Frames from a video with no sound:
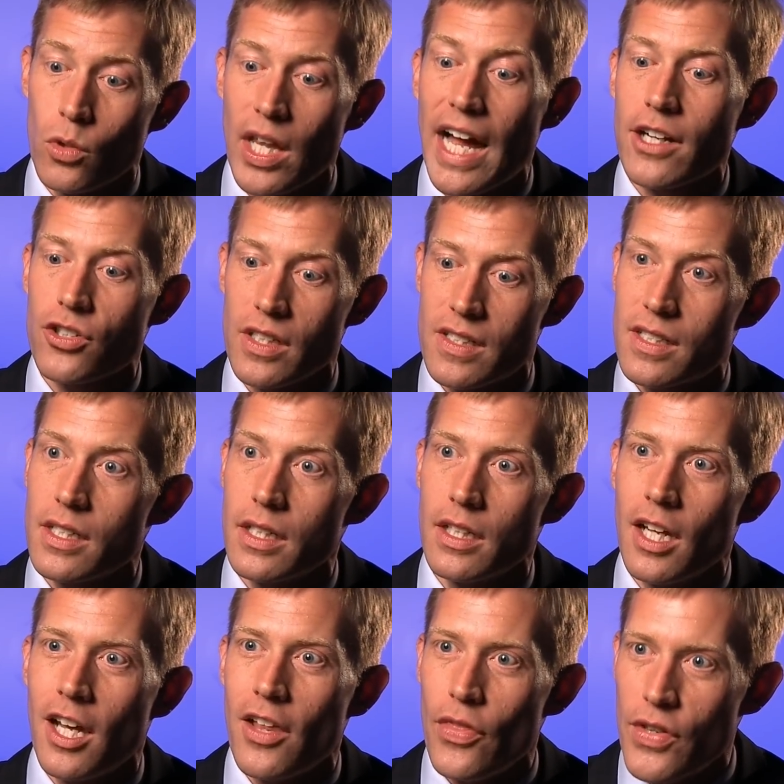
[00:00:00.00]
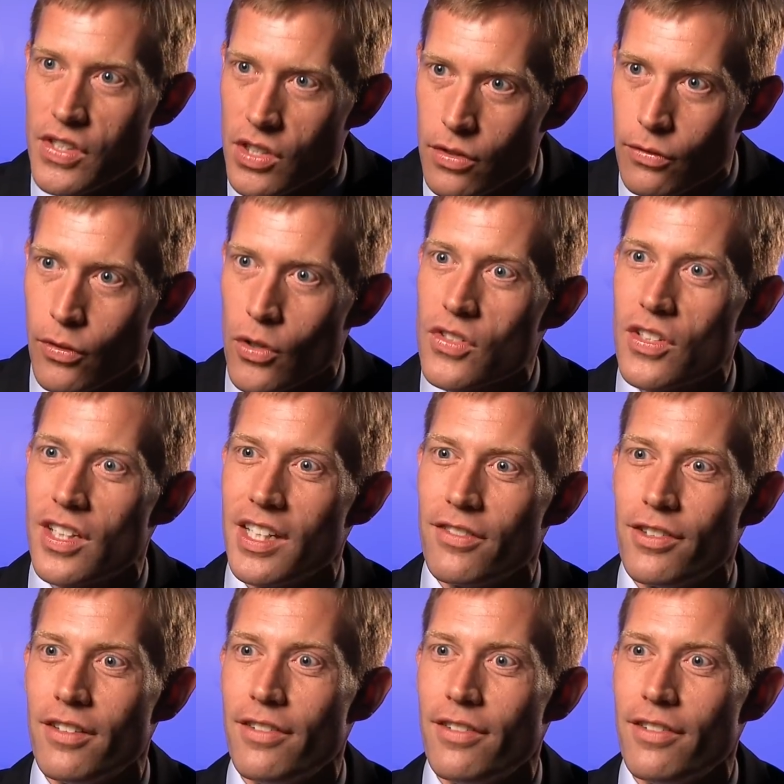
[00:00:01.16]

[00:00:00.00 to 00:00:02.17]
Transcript: we'll actually see this diversity of